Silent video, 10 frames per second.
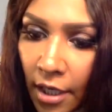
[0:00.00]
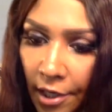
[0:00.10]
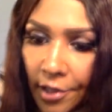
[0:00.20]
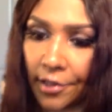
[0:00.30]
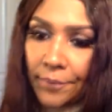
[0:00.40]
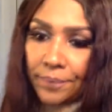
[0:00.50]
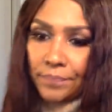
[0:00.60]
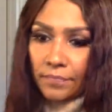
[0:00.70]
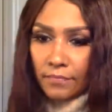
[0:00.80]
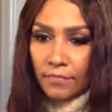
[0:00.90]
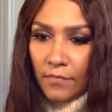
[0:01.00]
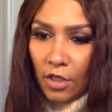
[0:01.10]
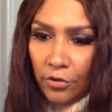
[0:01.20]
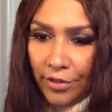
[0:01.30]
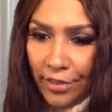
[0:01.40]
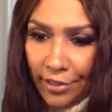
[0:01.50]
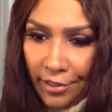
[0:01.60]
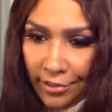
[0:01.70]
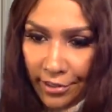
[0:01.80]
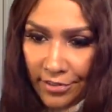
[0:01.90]
Um, agree that
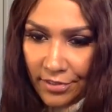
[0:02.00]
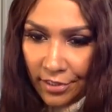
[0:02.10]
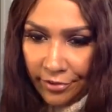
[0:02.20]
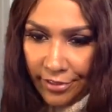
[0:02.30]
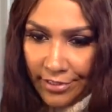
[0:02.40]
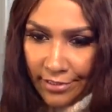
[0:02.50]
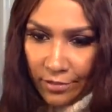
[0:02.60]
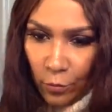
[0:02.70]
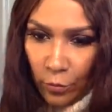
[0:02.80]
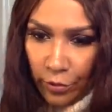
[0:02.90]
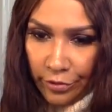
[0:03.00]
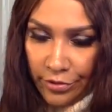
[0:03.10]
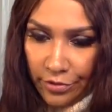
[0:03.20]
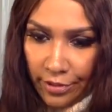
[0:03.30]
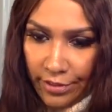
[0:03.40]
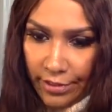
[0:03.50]
Kanye is not crazy. The world is crazy.